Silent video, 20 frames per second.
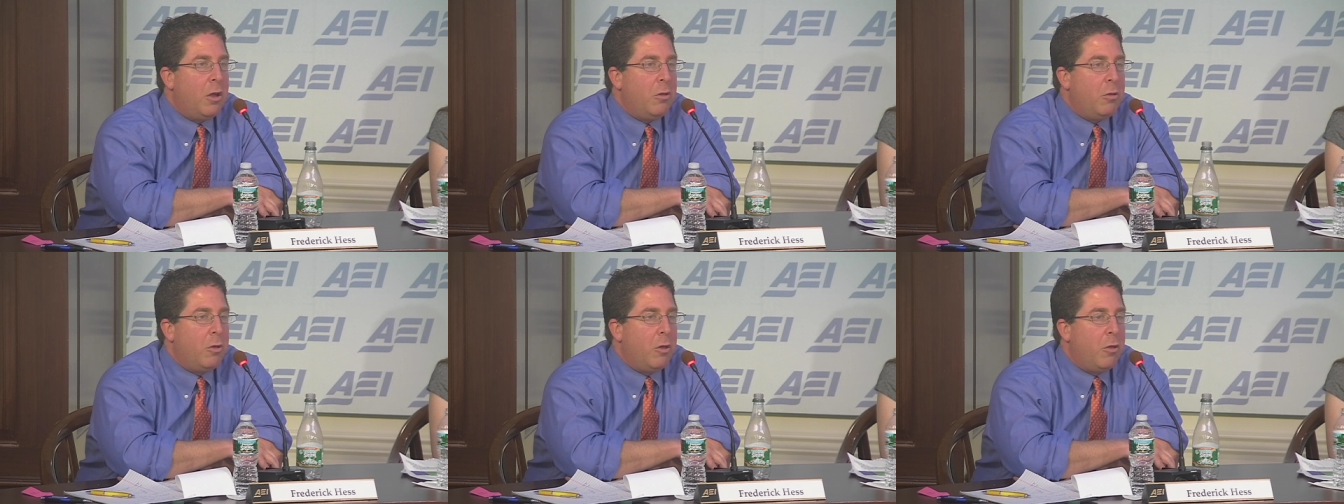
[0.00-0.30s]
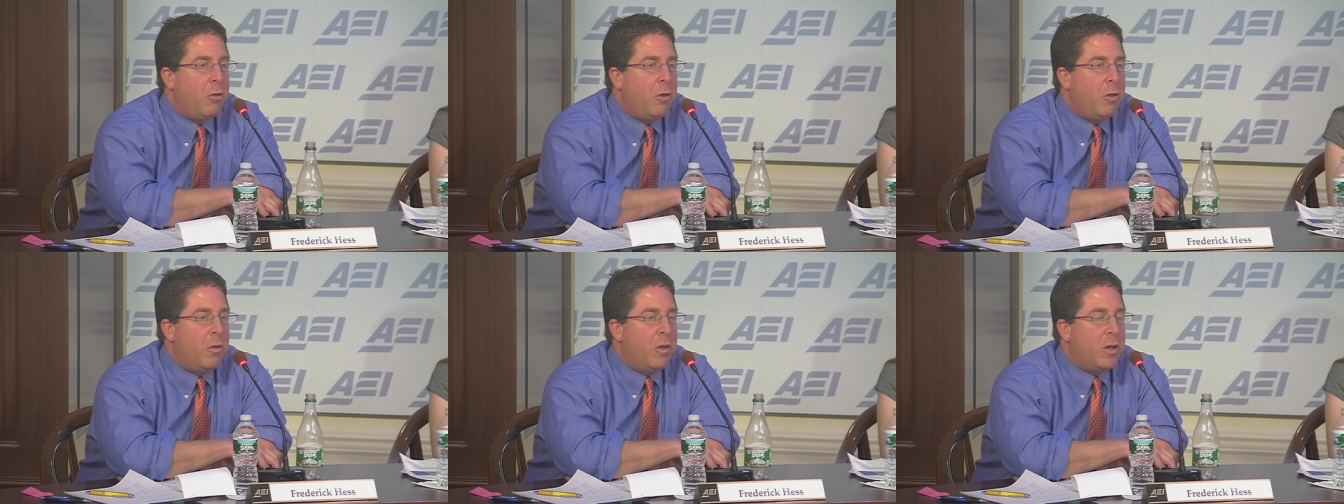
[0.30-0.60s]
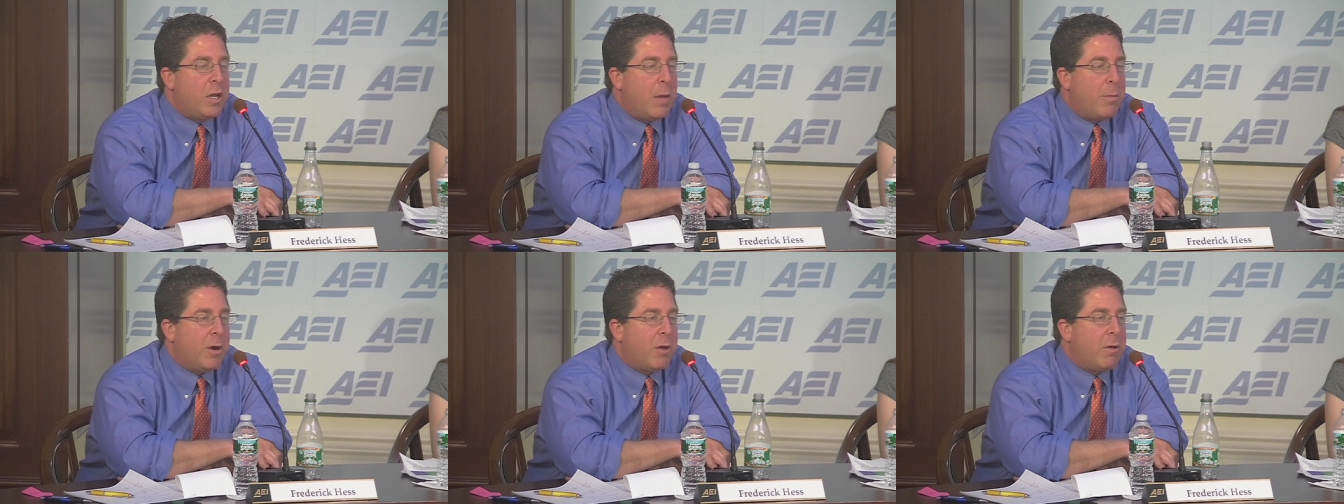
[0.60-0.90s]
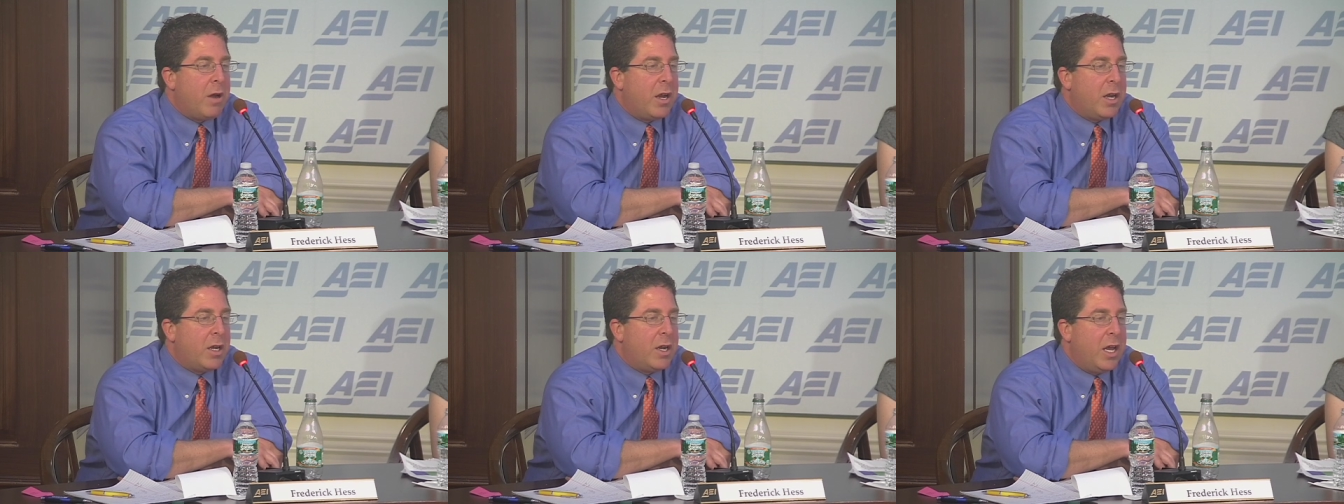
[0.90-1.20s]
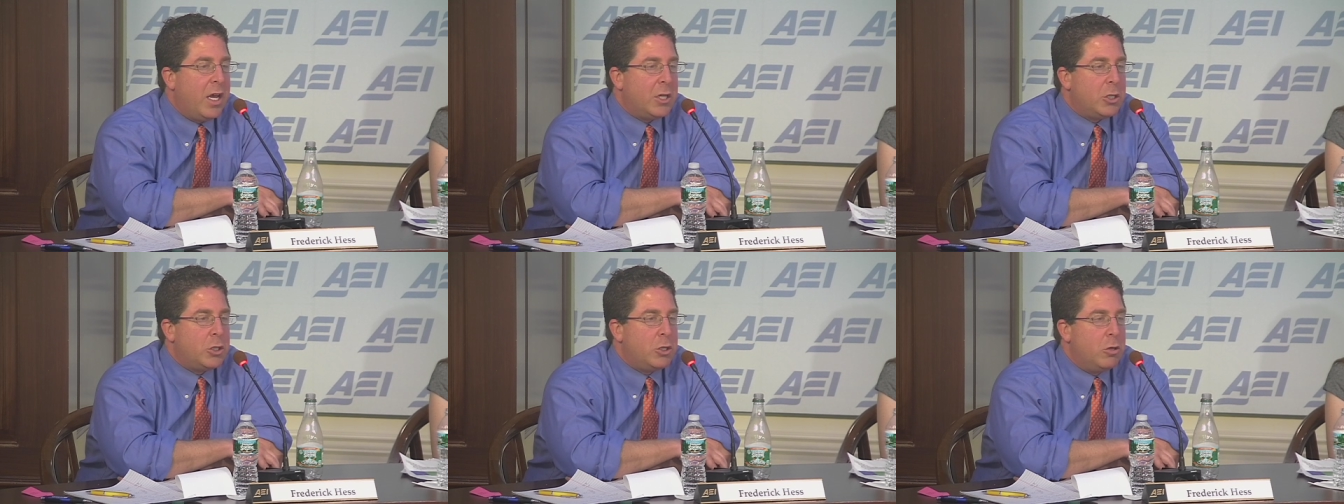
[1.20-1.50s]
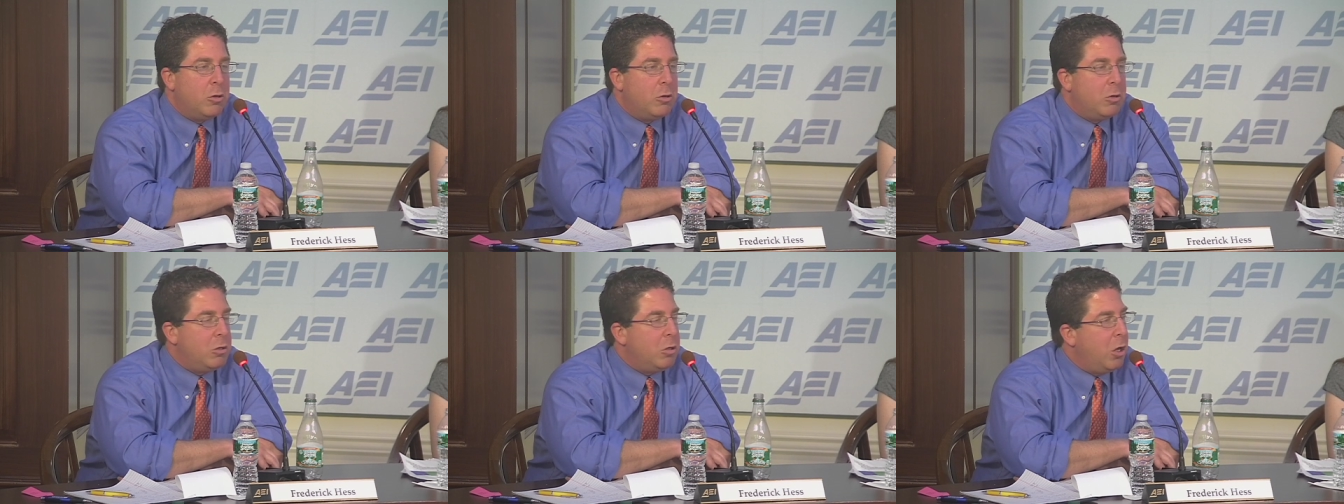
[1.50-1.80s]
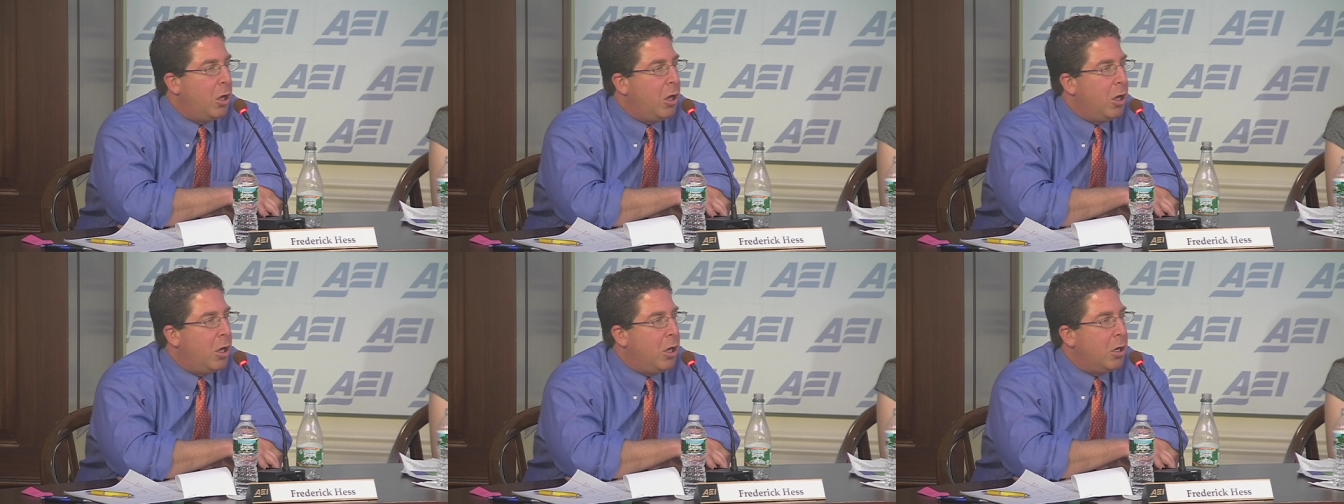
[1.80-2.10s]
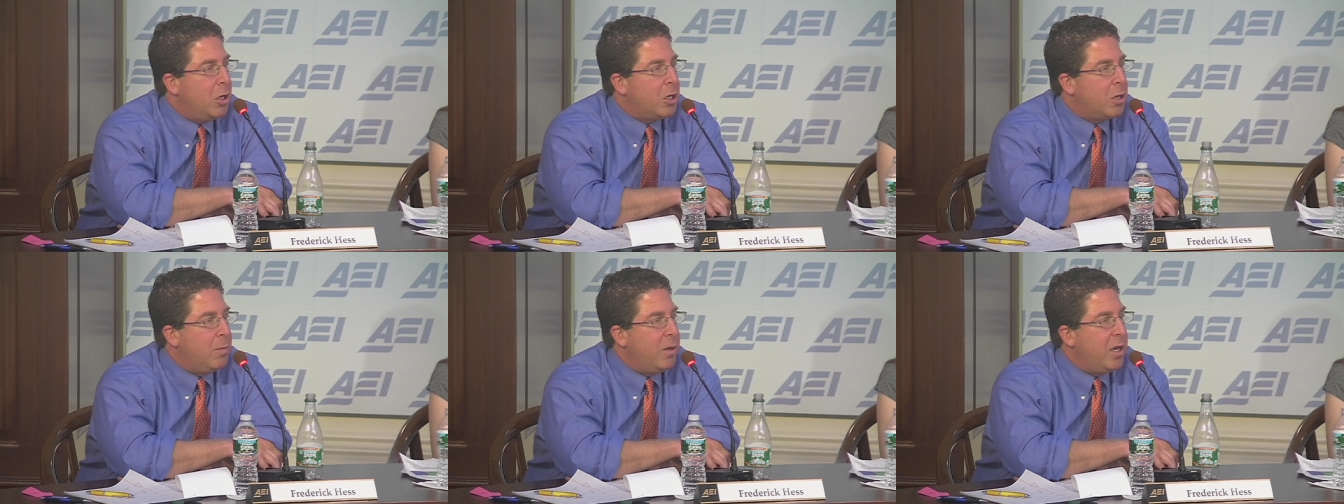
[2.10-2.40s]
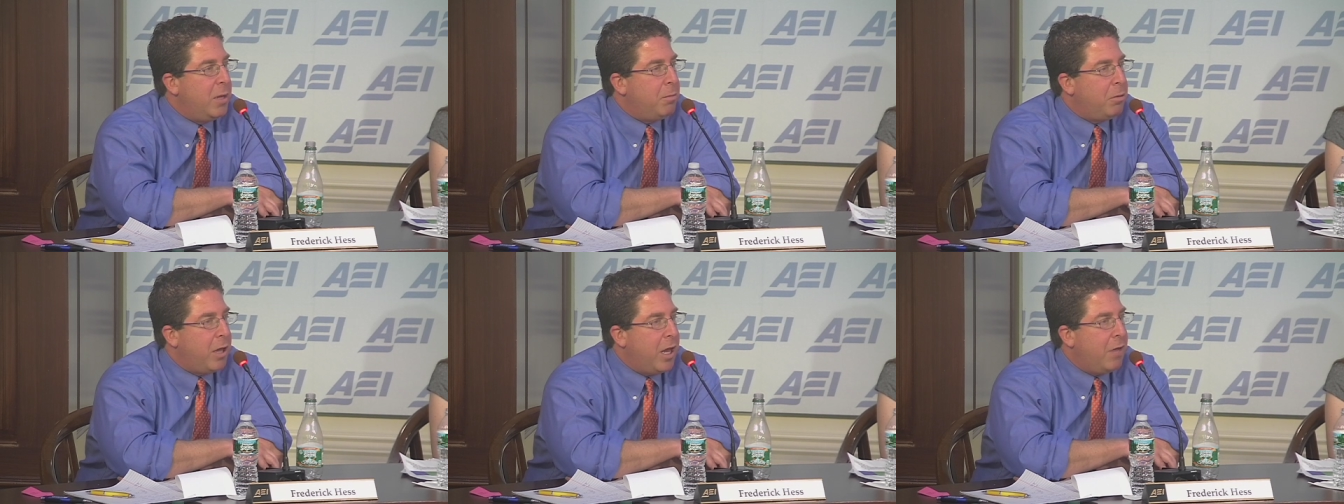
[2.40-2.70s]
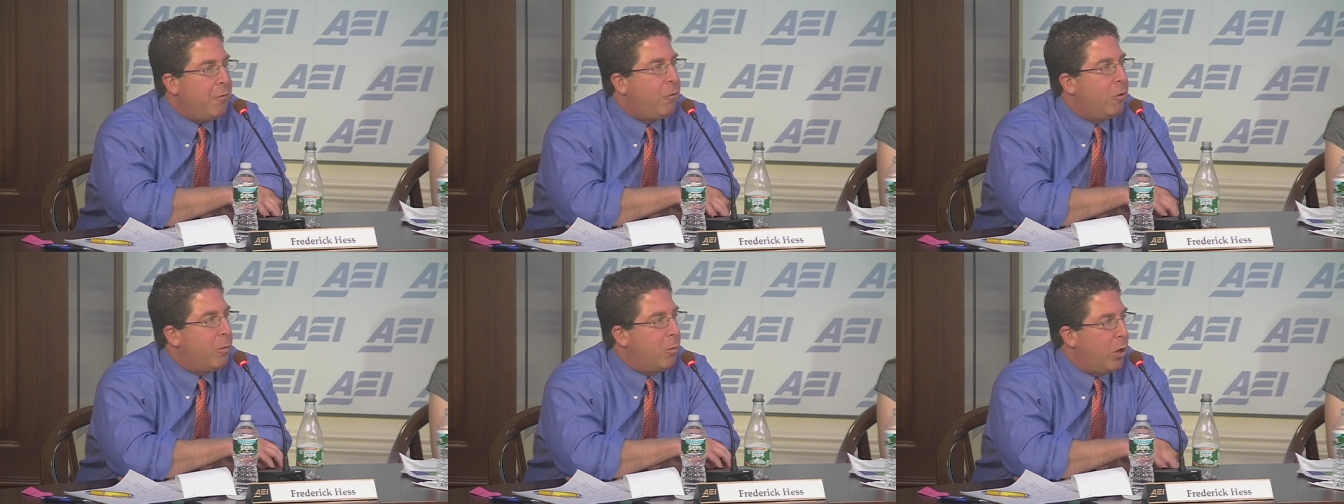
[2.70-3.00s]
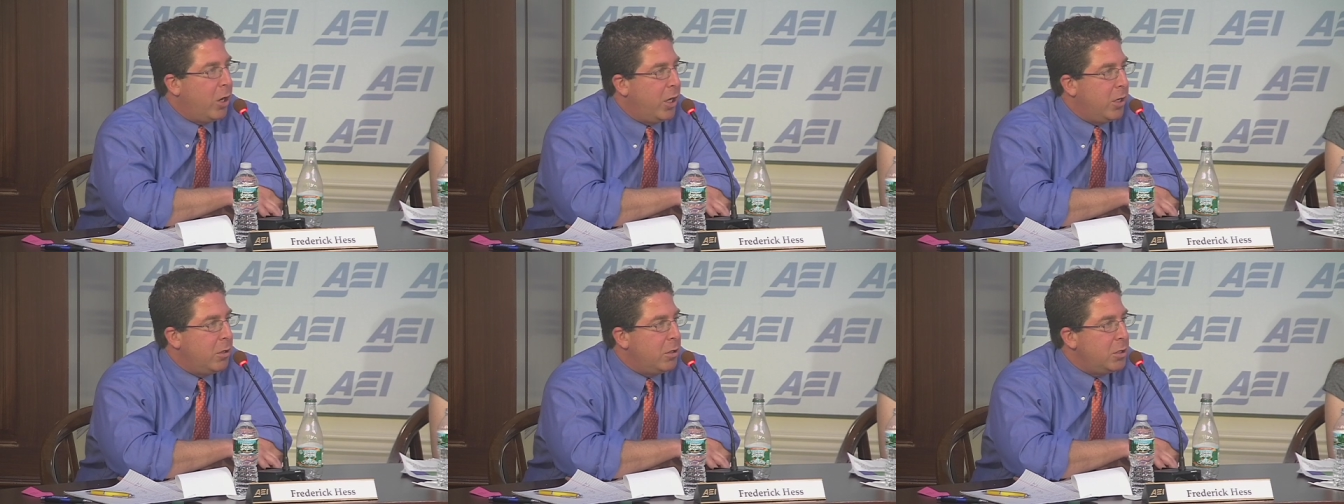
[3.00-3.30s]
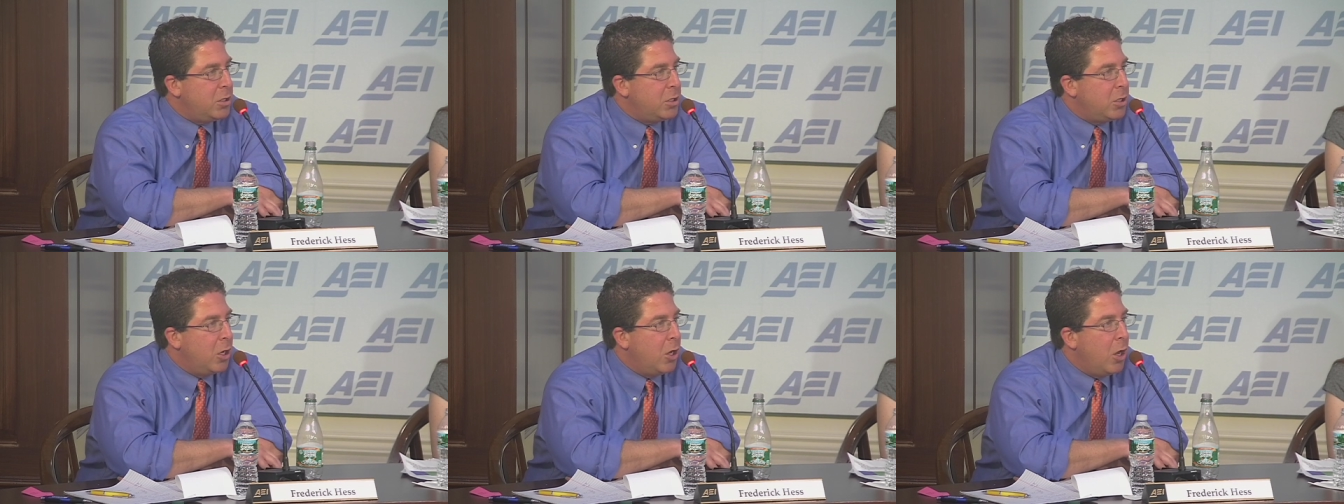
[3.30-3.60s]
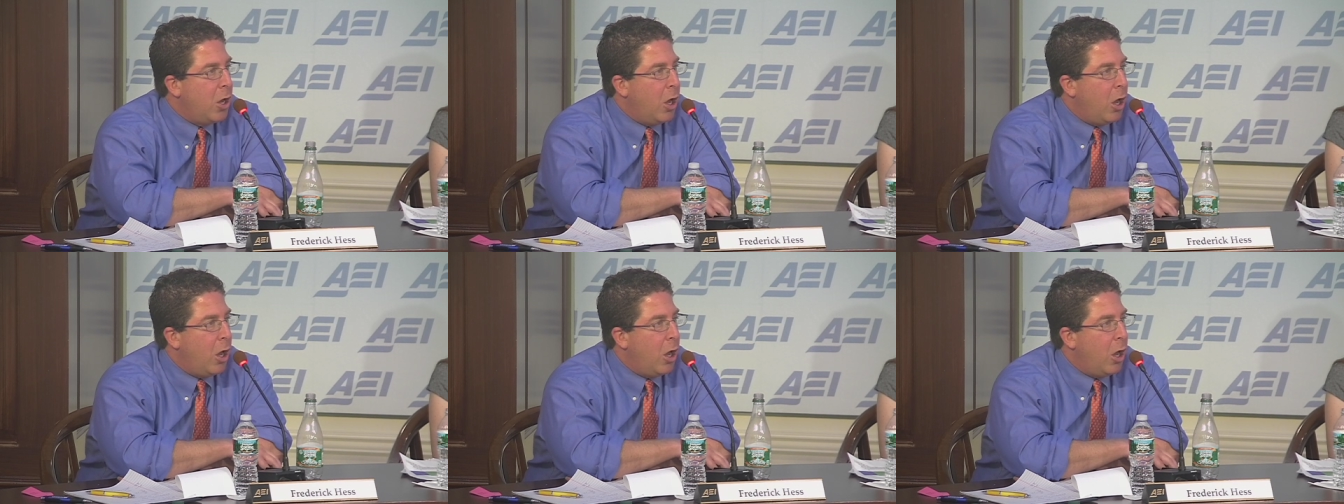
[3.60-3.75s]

the Democratic National Committee platform writers,